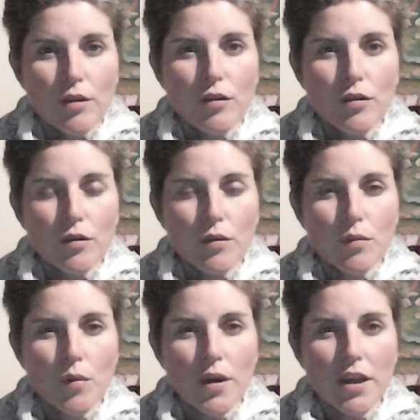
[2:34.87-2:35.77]
Do
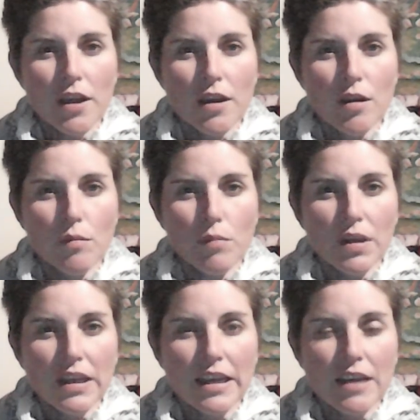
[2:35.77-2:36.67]
we
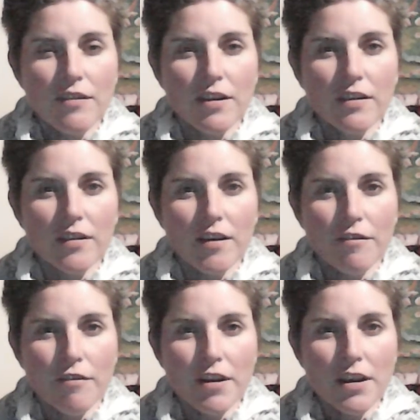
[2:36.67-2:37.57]
believe in
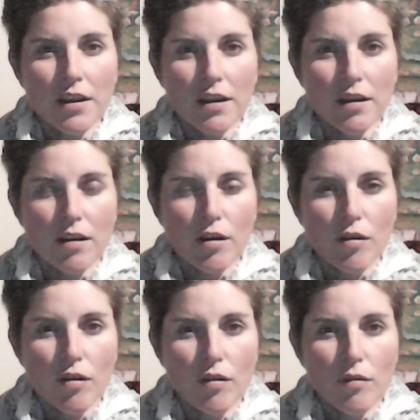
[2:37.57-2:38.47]
suffering
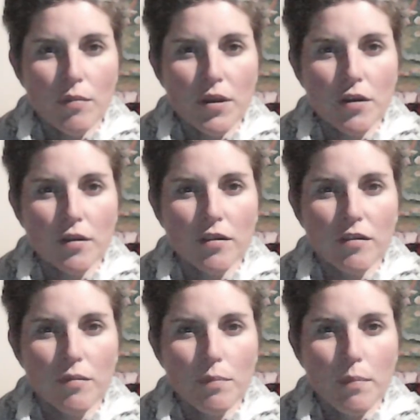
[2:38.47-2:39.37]
because of
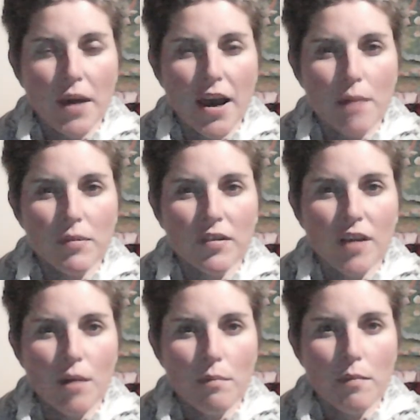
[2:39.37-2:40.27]
perhaps
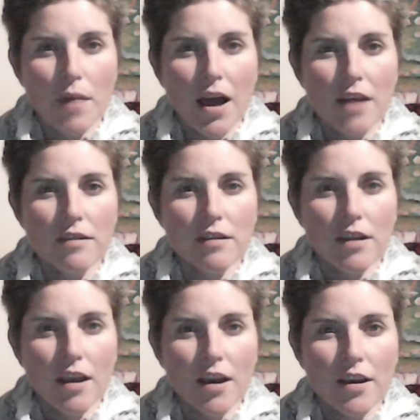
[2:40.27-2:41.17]
some
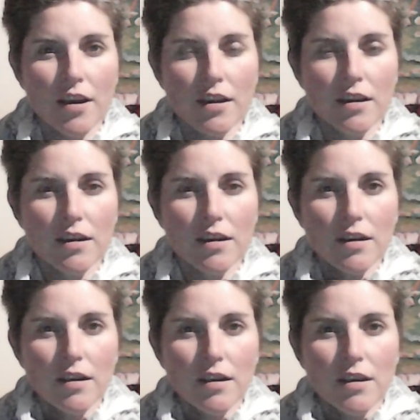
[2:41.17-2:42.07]
underlying
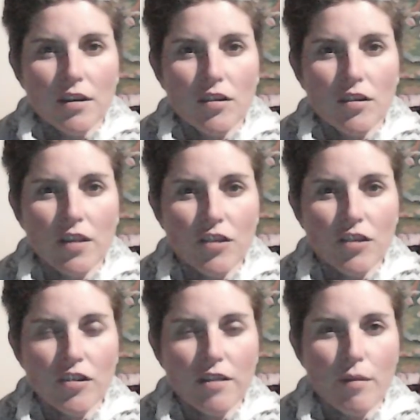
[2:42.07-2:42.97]

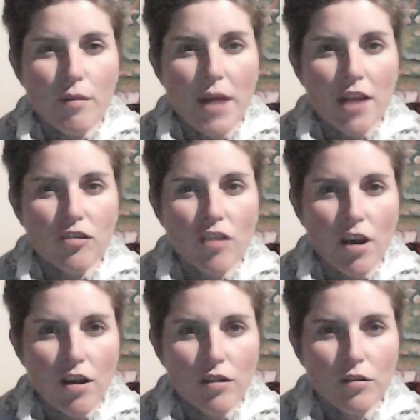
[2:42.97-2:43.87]
teaching from our
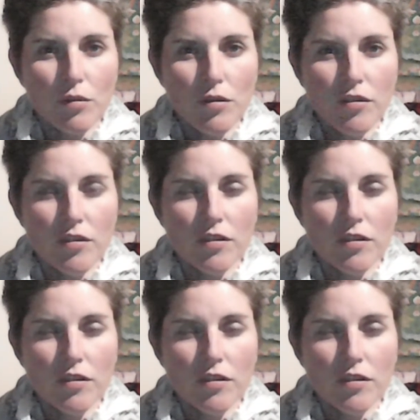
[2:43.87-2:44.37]
childhood?